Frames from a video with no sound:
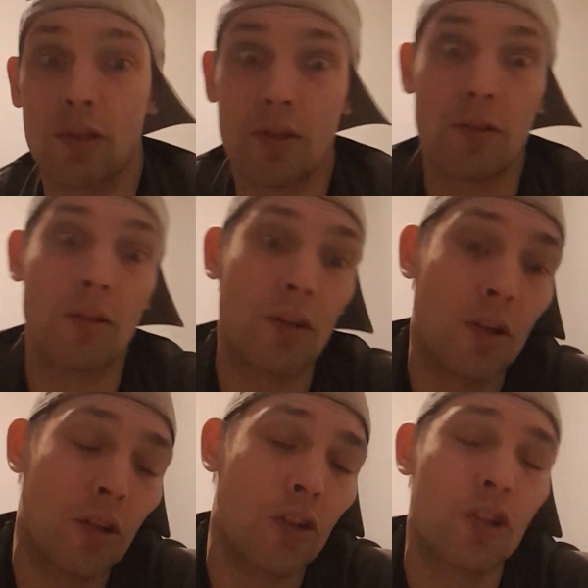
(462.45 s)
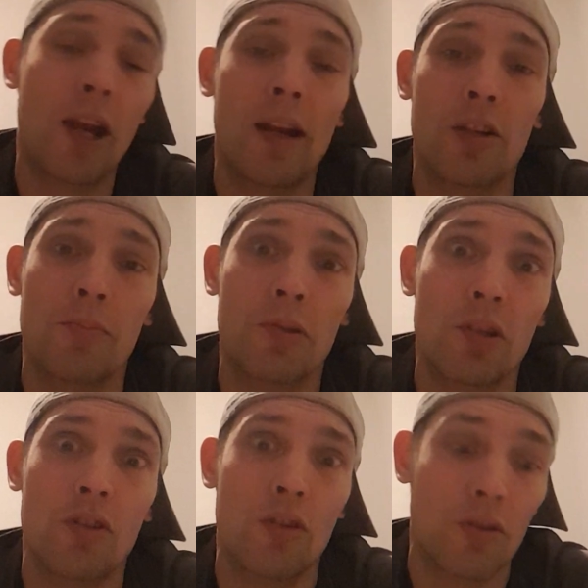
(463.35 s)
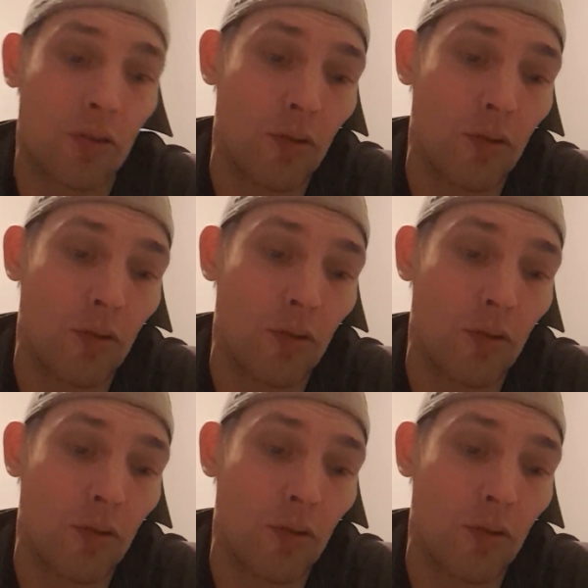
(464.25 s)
is in your challenge position,